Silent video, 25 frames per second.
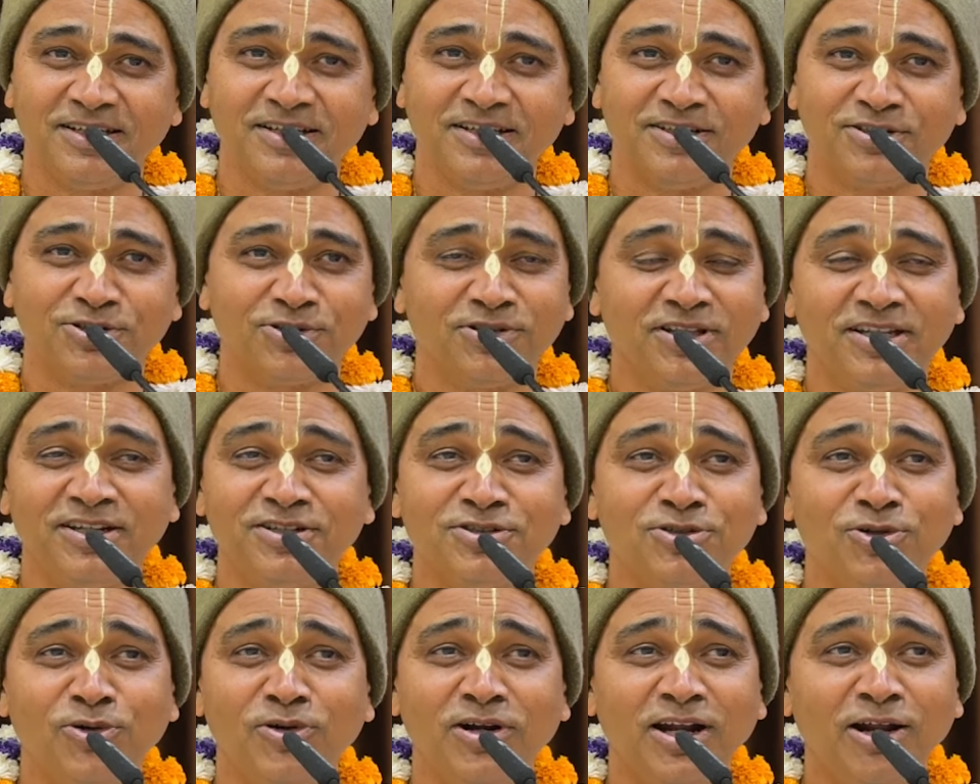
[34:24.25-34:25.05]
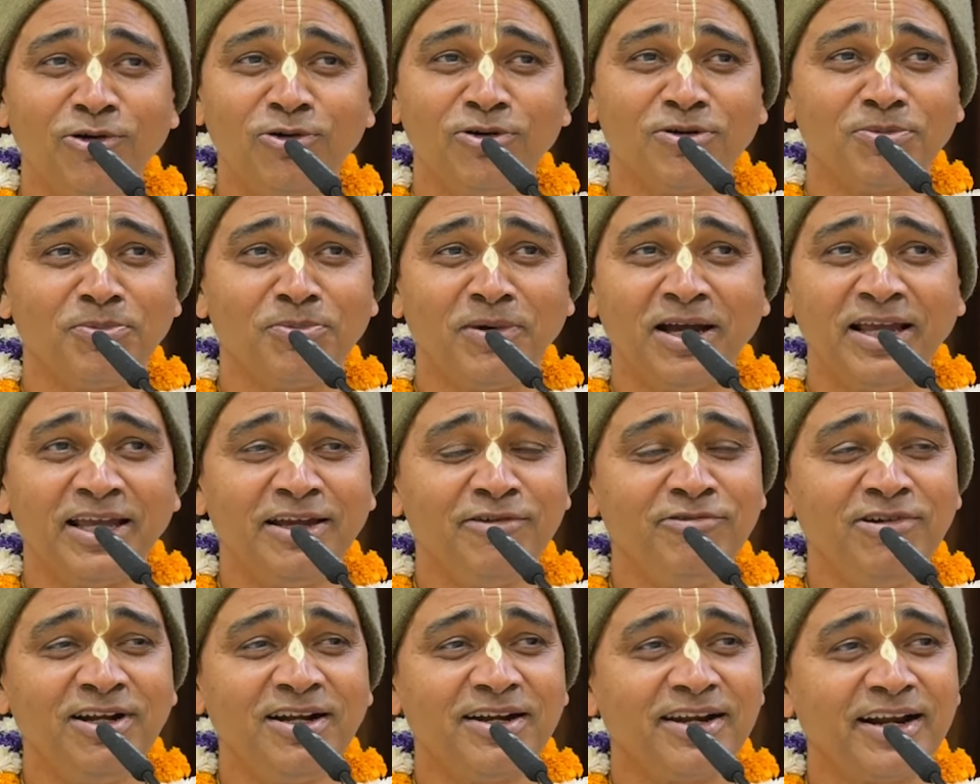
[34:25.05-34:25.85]
So there is no doubt, Maya
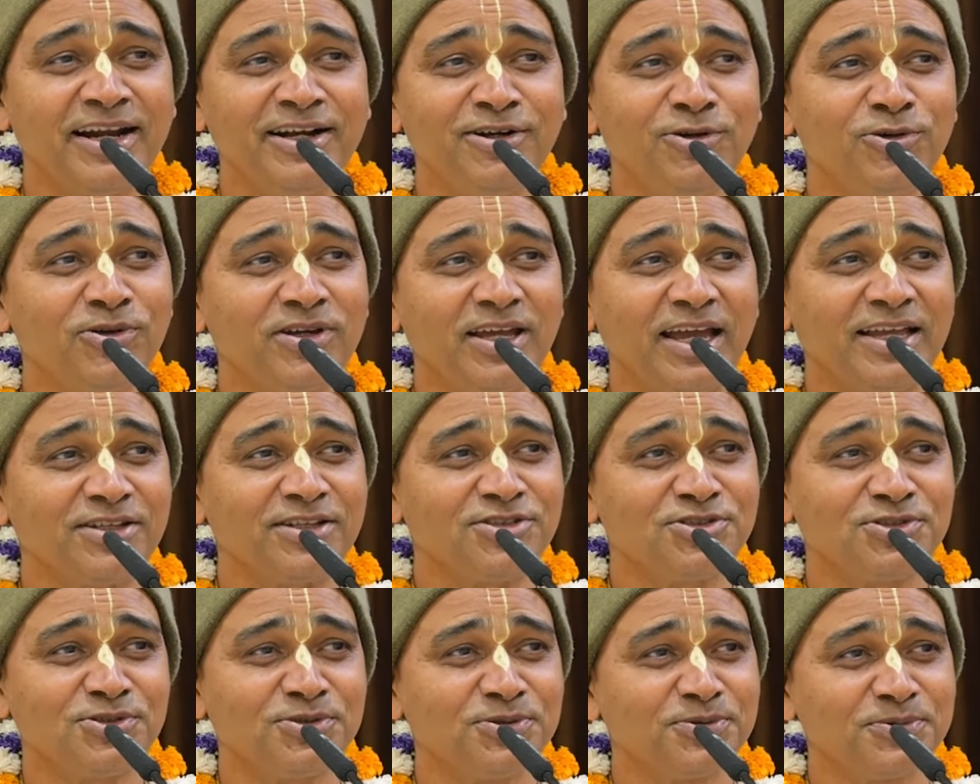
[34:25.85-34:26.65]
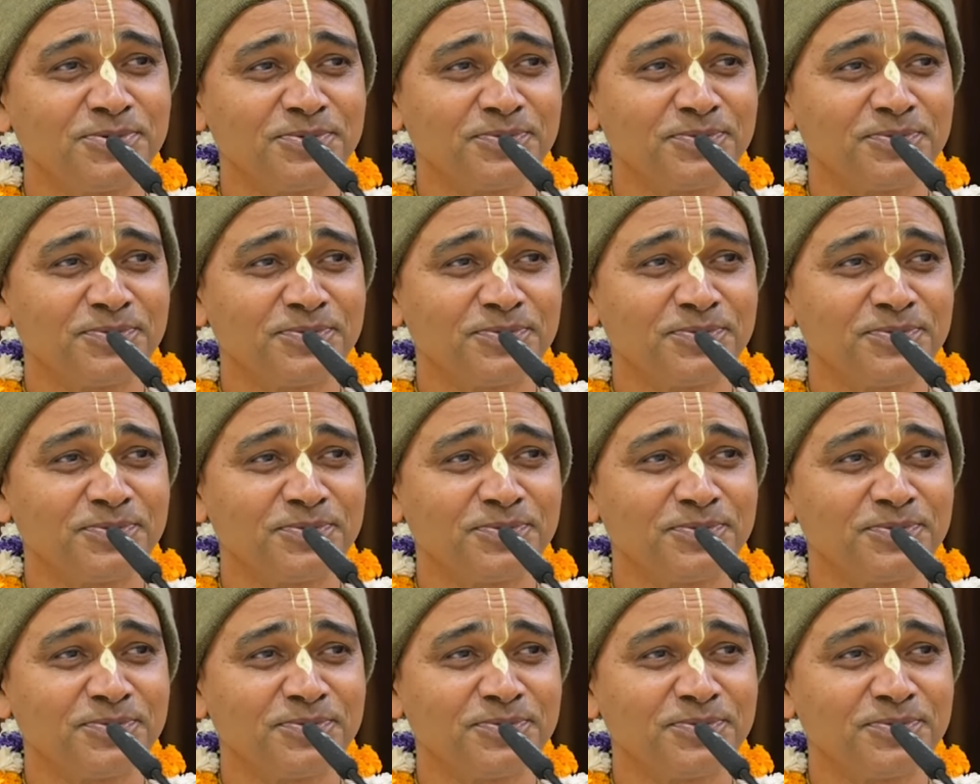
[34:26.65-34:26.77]
will try to catch you.